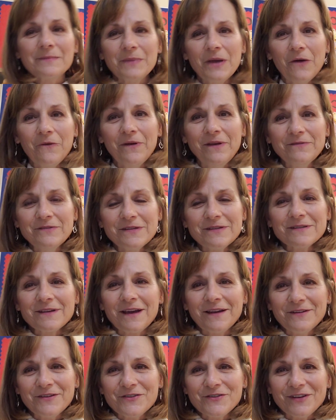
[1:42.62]
But we've just
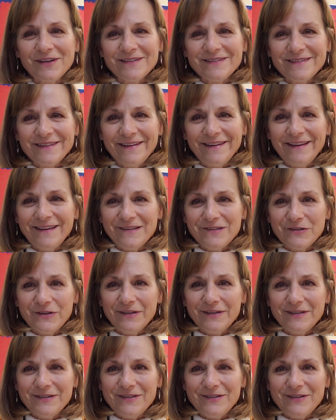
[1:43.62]
got to trust that He's
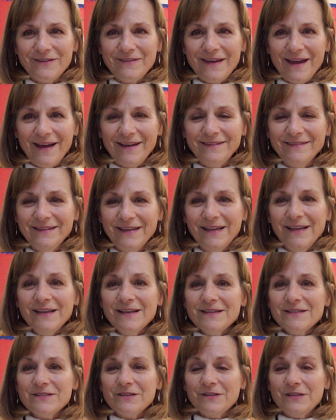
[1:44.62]
going to do that.
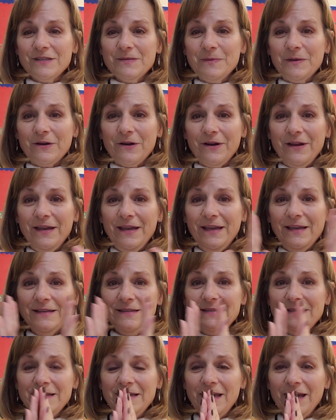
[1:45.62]
So let's put our
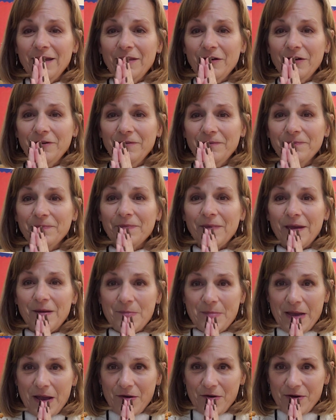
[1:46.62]
hands together
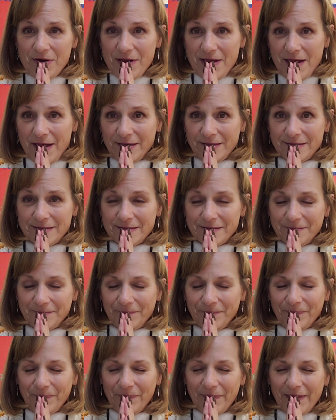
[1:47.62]
and bow our heads.
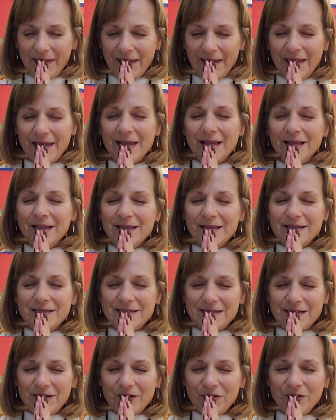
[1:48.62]

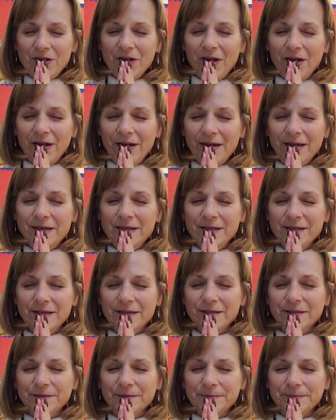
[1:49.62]
Dear God,
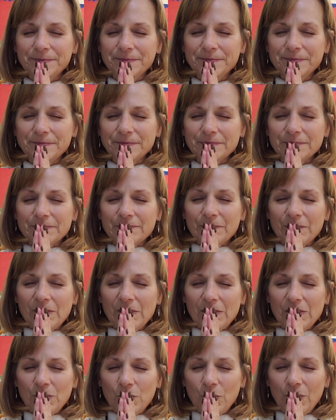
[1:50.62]

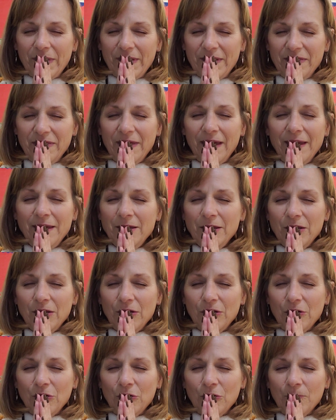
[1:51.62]
we thank
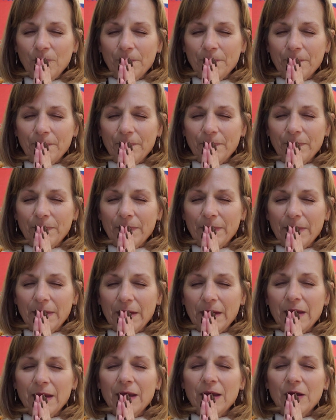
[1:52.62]
you
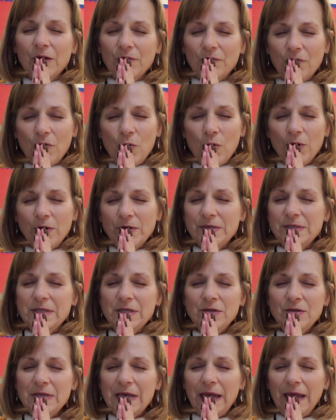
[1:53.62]
for
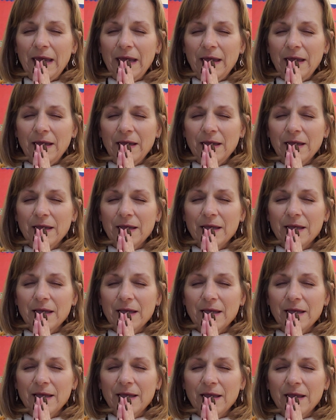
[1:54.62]
today,
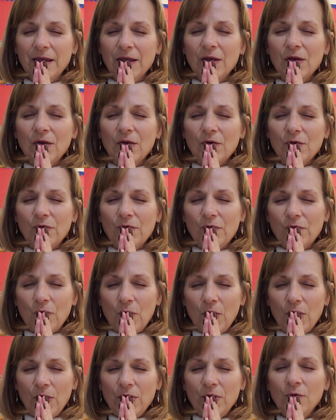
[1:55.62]

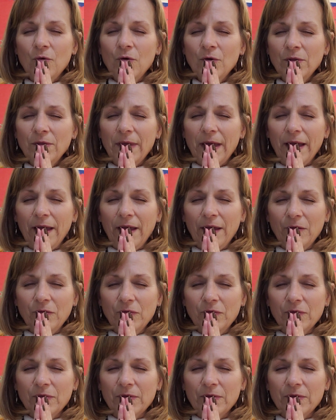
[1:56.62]
for your love,